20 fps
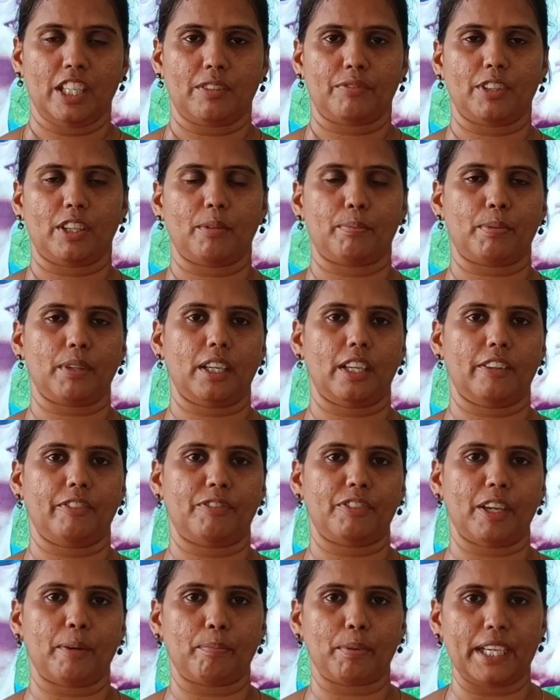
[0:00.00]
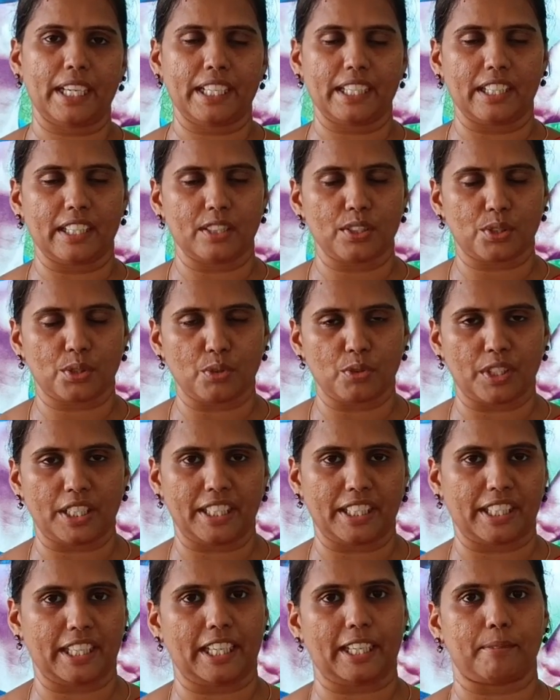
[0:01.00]
If you are playing any
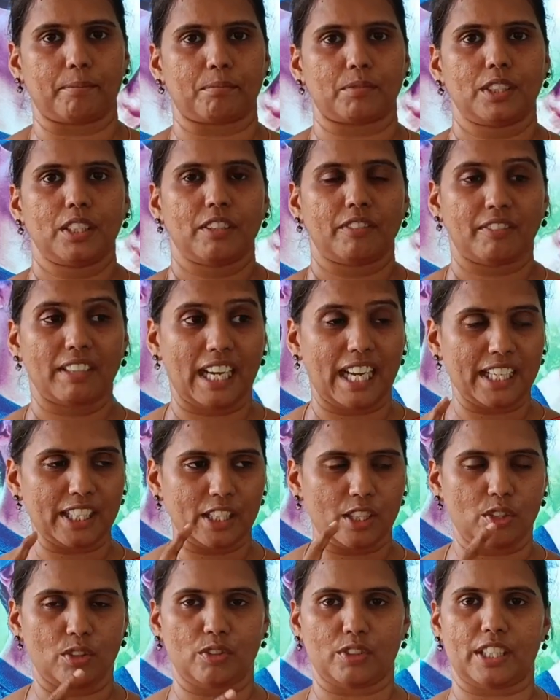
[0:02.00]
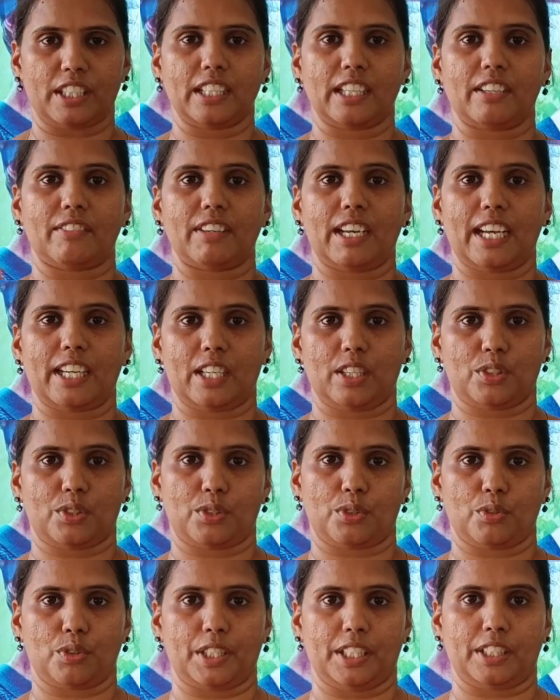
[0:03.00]
shooting game, where you are looking and where you are
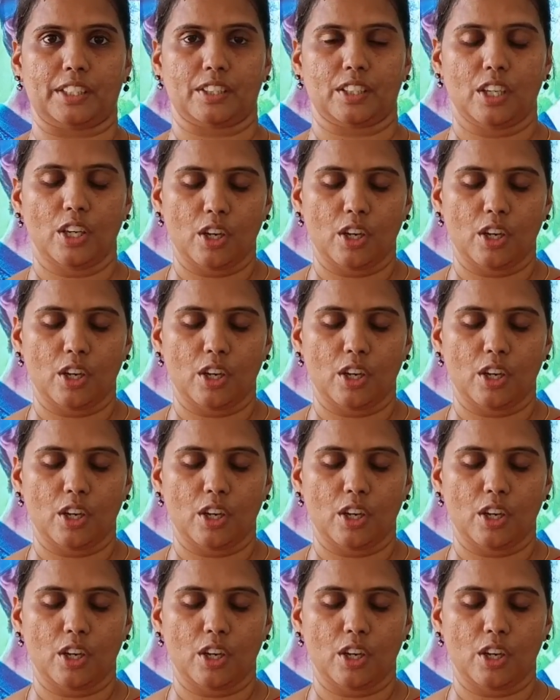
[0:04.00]
shooting.